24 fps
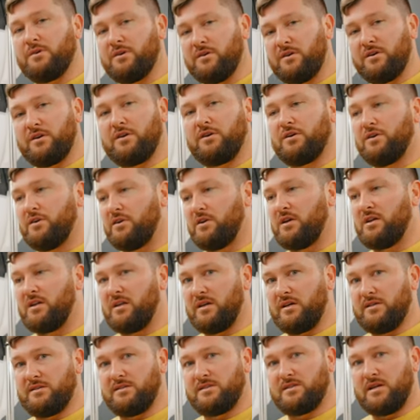really good
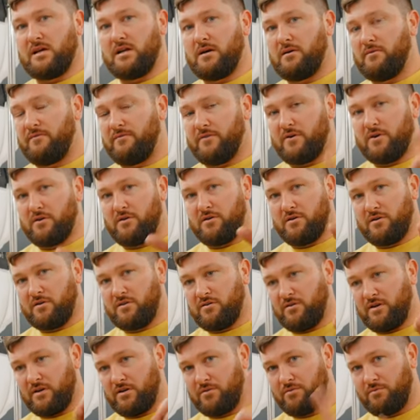clean setup for her to
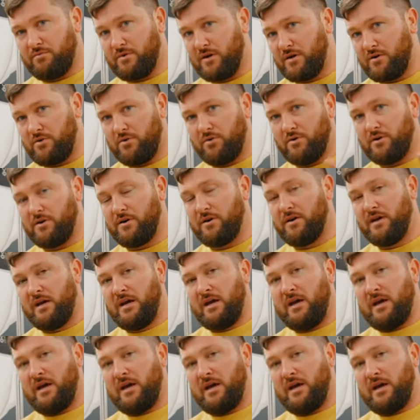click record.